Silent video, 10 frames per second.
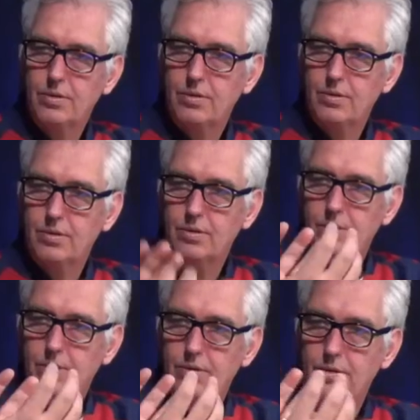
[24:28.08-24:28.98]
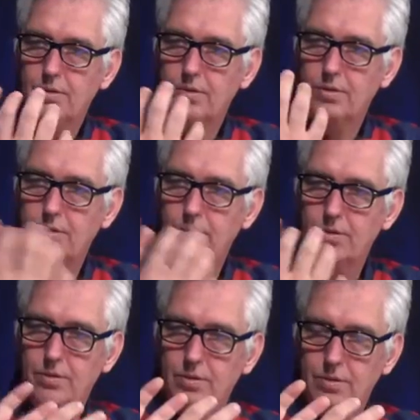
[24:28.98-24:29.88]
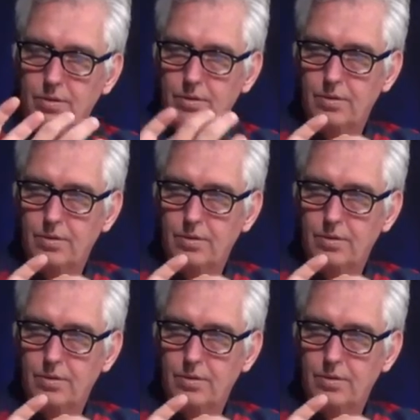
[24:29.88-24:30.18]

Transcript: (not speaking)